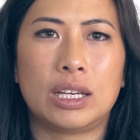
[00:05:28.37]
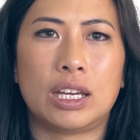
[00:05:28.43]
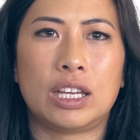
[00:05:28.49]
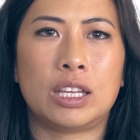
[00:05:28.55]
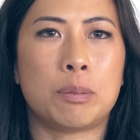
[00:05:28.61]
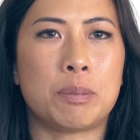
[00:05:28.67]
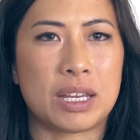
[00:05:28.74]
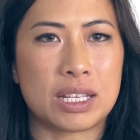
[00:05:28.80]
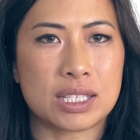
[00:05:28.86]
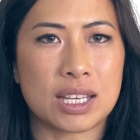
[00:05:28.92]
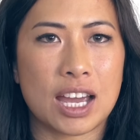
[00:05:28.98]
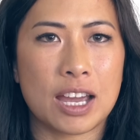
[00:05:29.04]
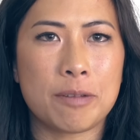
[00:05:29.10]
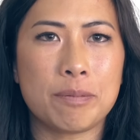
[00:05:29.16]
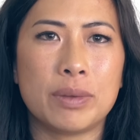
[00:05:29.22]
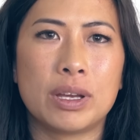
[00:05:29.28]
In the
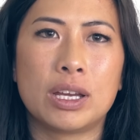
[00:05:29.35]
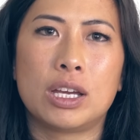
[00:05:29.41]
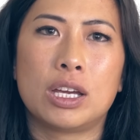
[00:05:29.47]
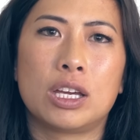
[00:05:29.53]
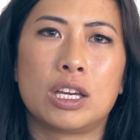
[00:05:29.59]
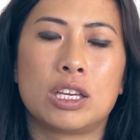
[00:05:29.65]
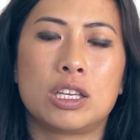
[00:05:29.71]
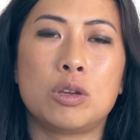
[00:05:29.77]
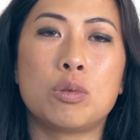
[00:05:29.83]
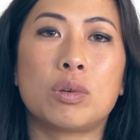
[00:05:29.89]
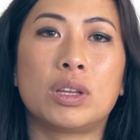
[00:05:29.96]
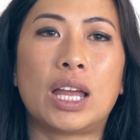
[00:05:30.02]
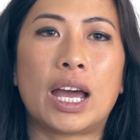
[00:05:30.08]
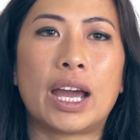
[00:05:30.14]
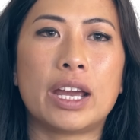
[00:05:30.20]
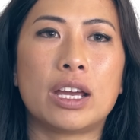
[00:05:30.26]
meantime, you
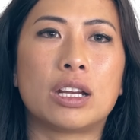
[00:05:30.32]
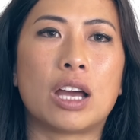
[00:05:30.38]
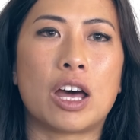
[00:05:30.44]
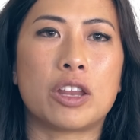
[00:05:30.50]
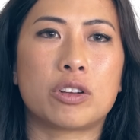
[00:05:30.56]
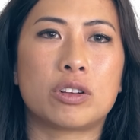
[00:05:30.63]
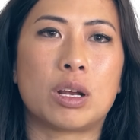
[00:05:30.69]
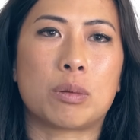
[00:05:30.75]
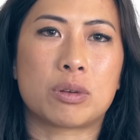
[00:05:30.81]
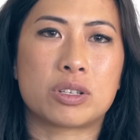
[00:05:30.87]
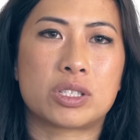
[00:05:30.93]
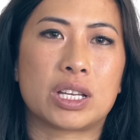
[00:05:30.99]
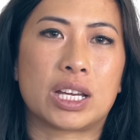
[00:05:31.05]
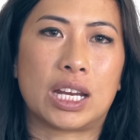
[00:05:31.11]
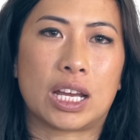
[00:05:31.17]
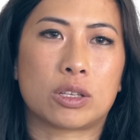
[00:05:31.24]
rely on other numbers
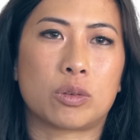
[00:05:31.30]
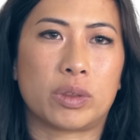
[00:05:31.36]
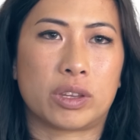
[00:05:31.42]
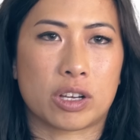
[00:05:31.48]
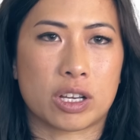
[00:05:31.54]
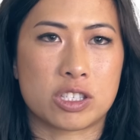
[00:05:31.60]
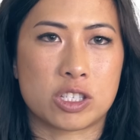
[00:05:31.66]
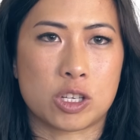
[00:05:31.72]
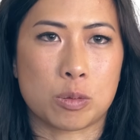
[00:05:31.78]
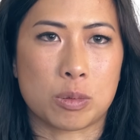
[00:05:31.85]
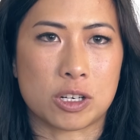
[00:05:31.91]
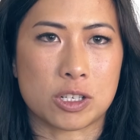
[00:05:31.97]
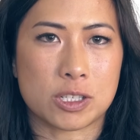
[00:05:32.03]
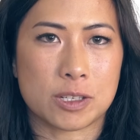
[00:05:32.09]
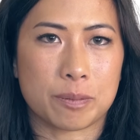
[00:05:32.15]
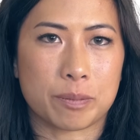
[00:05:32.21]
to connect with your
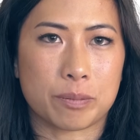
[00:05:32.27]
consumers.